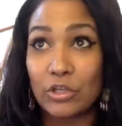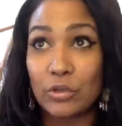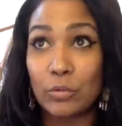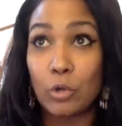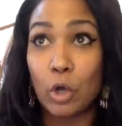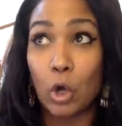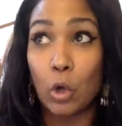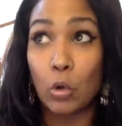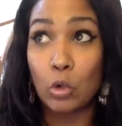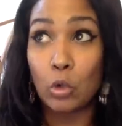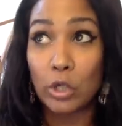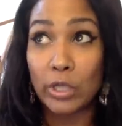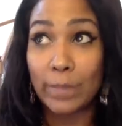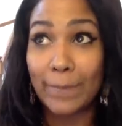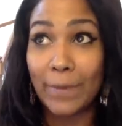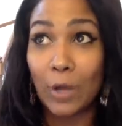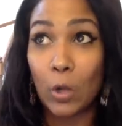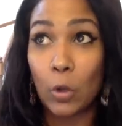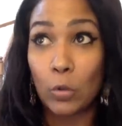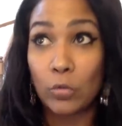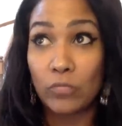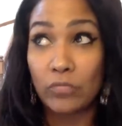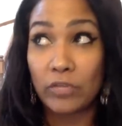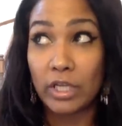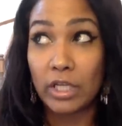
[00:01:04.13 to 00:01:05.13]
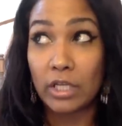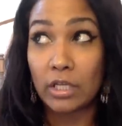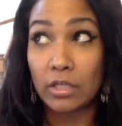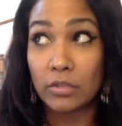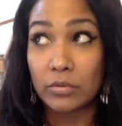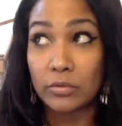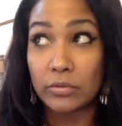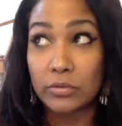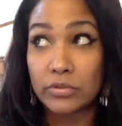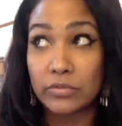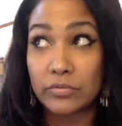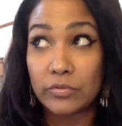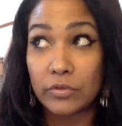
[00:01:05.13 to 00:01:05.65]
you, go look at my old
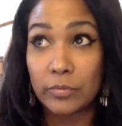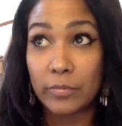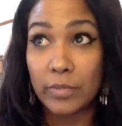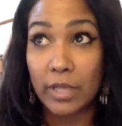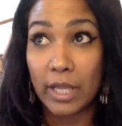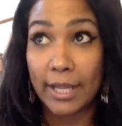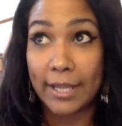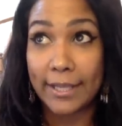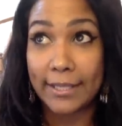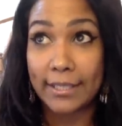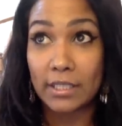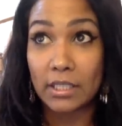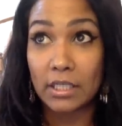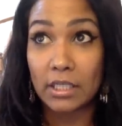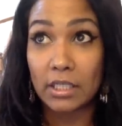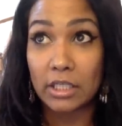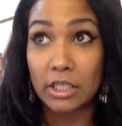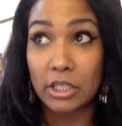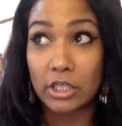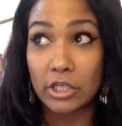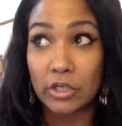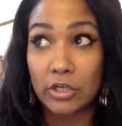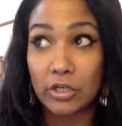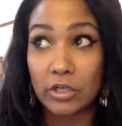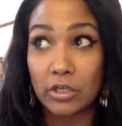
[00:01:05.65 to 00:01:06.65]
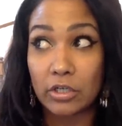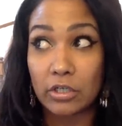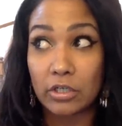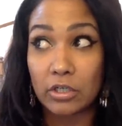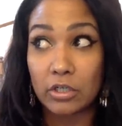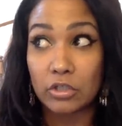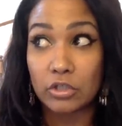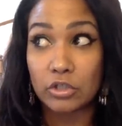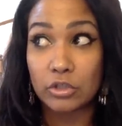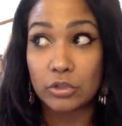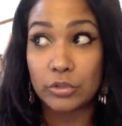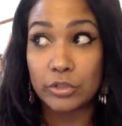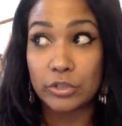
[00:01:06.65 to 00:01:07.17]
videos from like a year
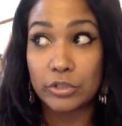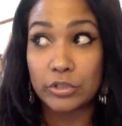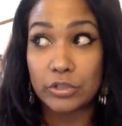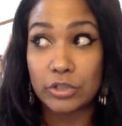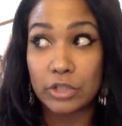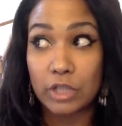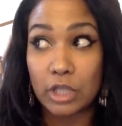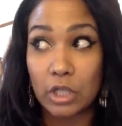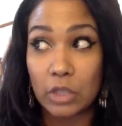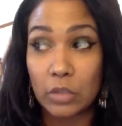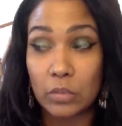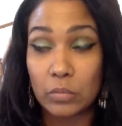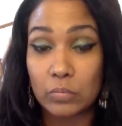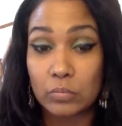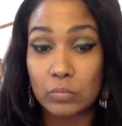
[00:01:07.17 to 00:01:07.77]
or two years ago.